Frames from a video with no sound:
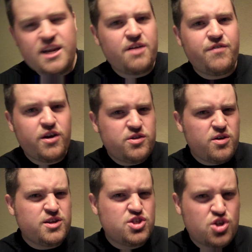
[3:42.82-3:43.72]
Now if you're
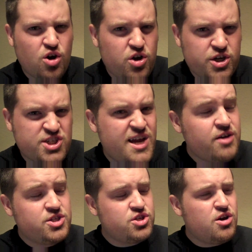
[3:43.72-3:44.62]
doing Scottish,
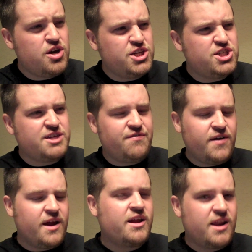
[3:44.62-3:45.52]
now Scottish is a
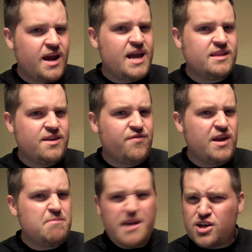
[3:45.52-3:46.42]
fair cry
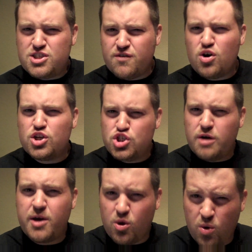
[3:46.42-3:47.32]
different because you've got to
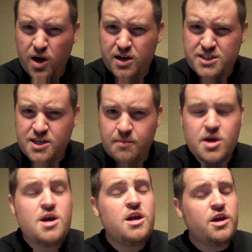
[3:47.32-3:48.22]
chop your words
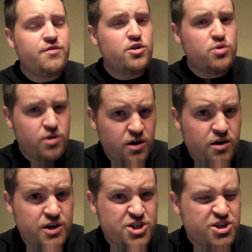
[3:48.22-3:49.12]
up. Now if you're doing
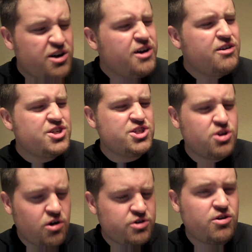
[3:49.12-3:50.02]
Irish, Irish is
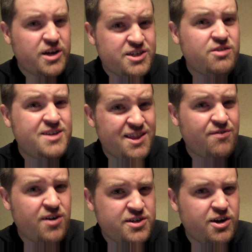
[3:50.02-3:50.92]
a lot right out of the
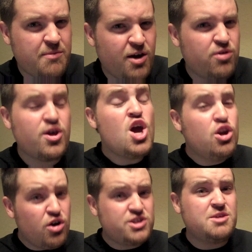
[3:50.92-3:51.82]
front of your mouth,
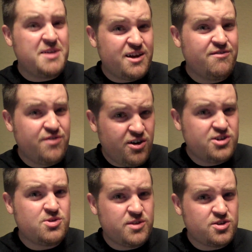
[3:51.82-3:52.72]
not to be
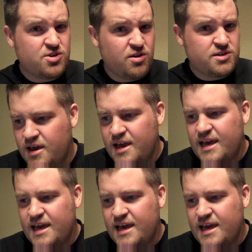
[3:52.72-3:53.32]
confused with the Scots.